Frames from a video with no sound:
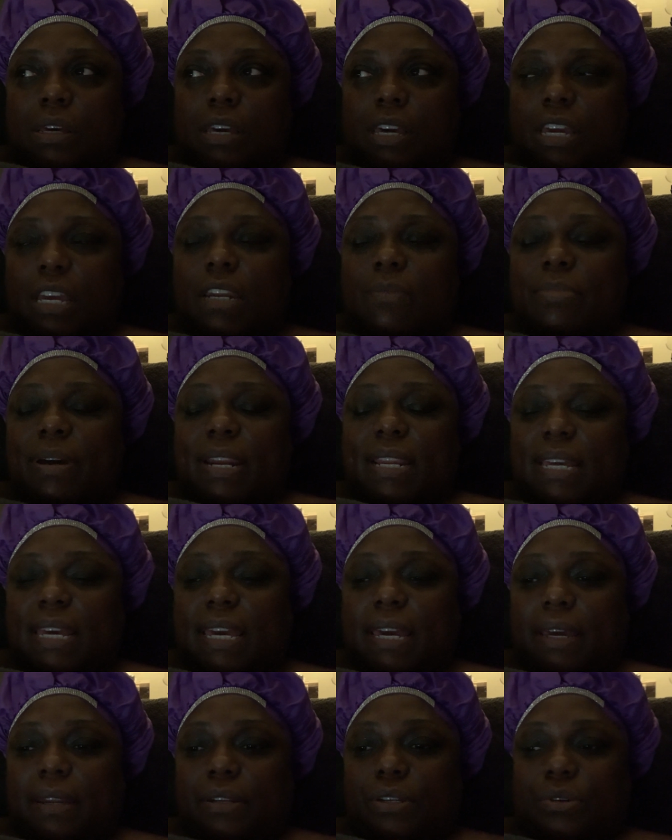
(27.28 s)
Anybody
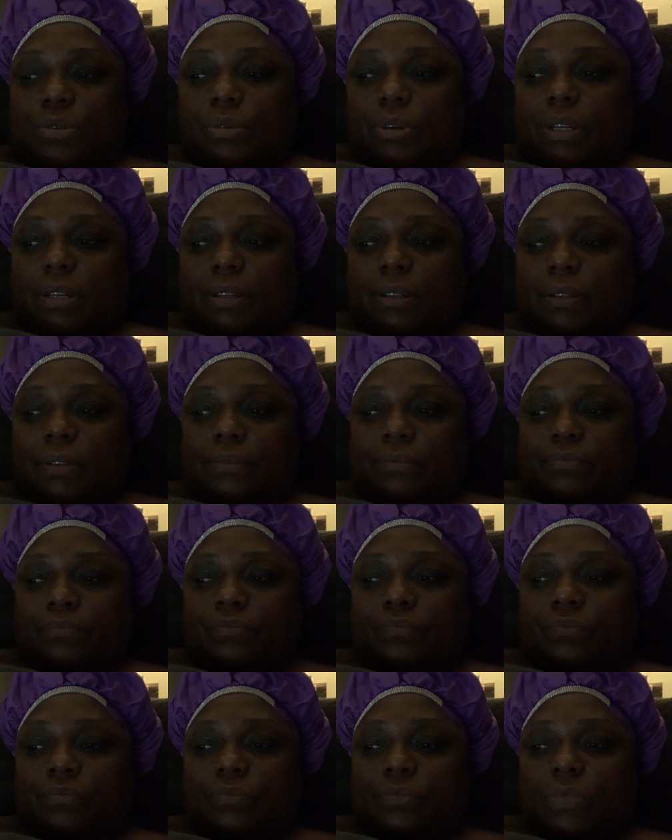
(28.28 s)
can't do it.
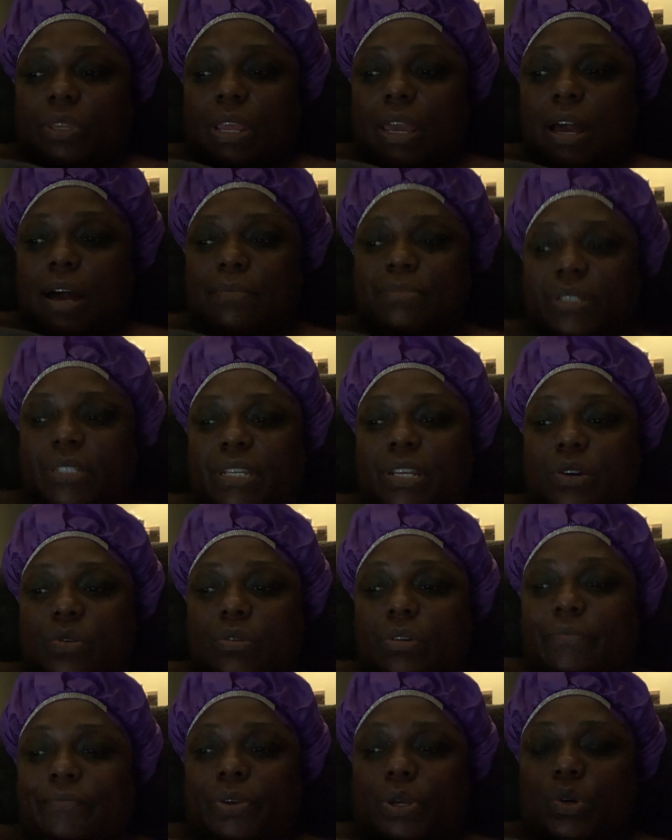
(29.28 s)
I'm still
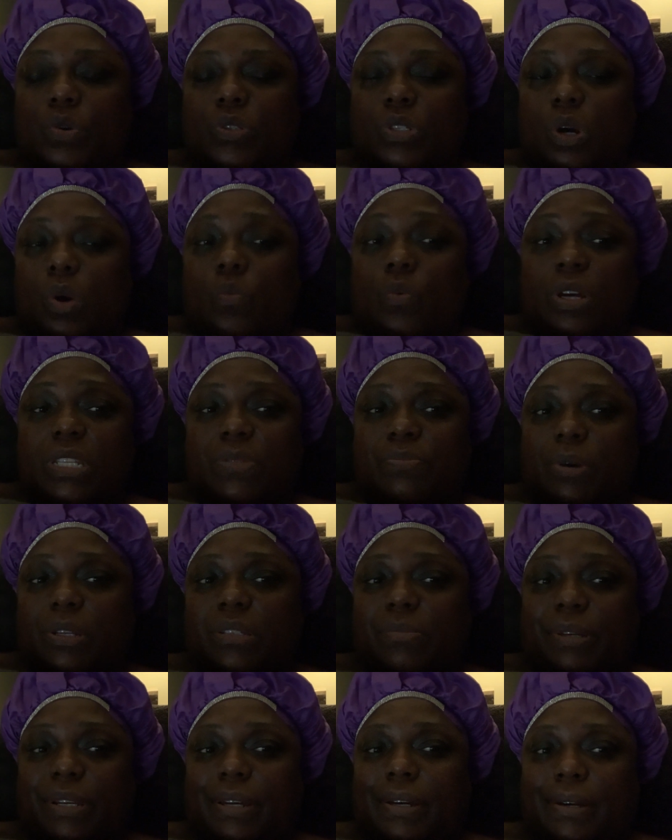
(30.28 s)
confused on what's supposed
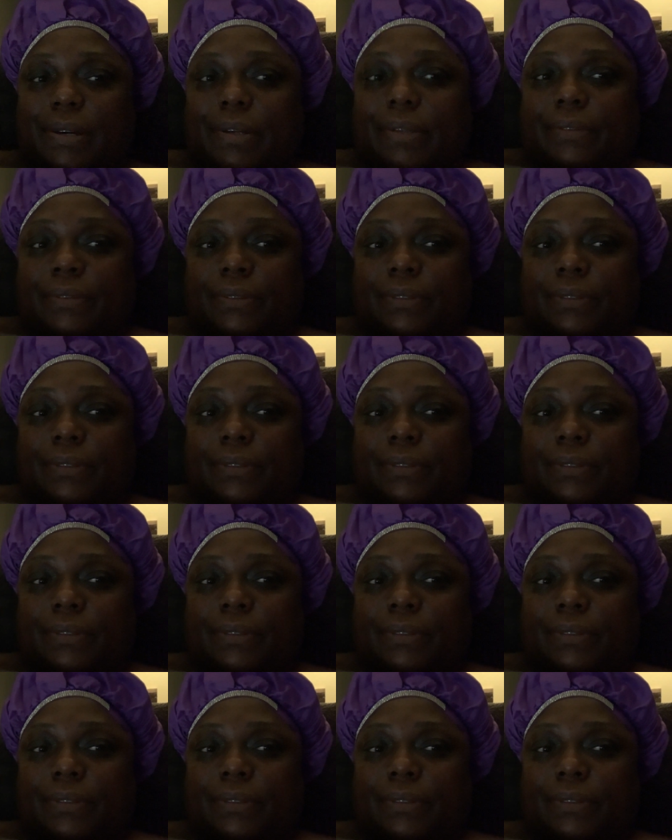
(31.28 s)
to be done.